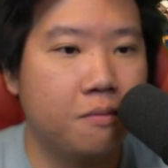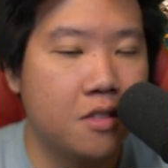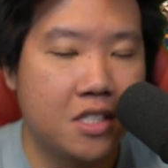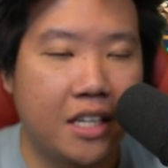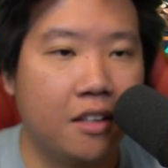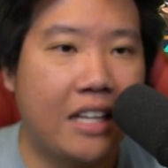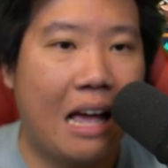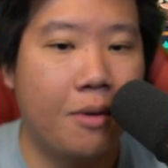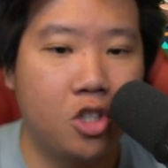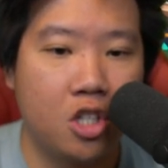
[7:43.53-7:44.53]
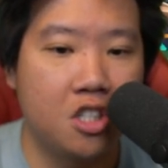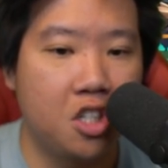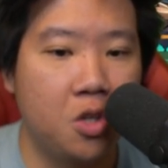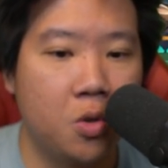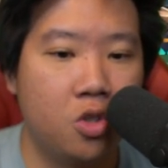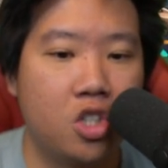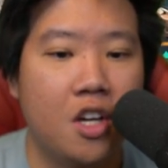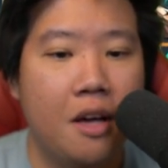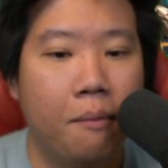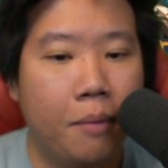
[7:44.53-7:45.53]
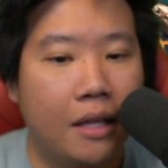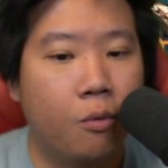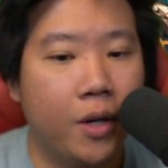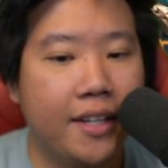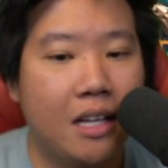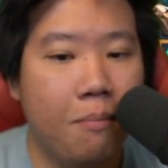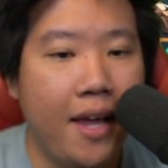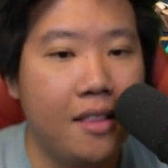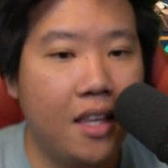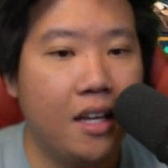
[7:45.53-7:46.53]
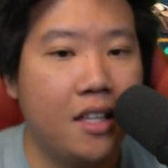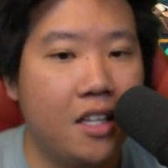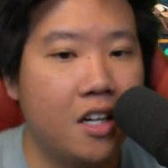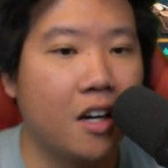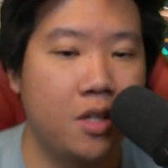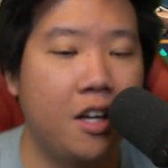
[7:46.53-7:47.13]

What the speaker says: Skill damage is huge, but really the main thing in here,